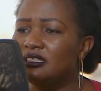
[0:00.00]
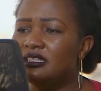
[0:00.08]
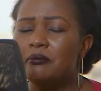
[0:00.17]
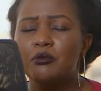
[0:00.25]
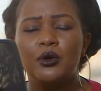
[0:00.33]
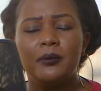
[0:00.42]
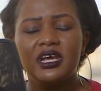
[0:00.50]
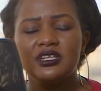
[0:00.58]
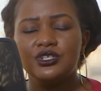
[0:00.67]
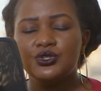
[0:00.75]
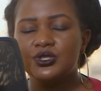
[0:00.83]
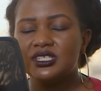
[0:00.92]
the
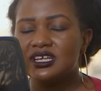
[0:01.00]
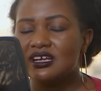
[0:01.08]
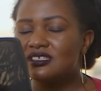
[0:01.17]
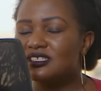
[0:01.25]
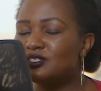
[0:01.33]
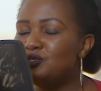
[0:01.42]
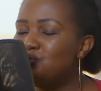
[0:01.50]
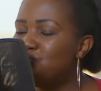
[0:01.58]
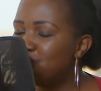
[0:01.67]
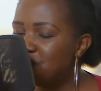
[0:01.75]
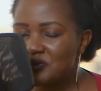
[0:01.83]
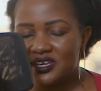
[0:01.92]
moment you start
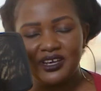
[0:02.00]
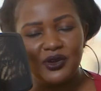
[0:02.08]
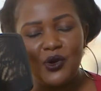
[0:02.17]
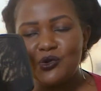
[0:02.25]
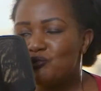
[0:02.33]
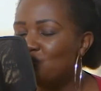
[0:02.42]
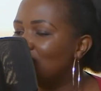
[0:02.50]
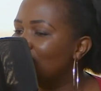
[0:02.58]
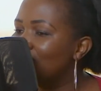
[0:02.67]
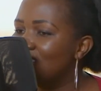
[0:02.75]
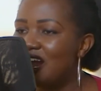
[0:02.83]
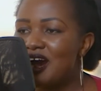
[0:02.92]
snooping on what
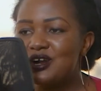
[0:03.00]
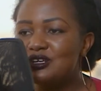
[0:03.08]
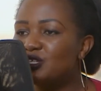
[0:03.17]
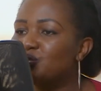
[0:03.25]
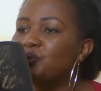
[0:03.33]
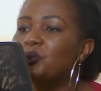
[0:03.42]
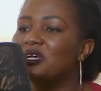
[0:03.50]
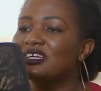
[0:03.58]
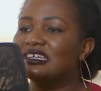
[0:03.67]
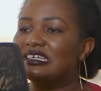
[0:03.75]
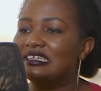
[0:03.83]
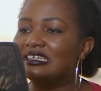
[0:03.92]
they are doing,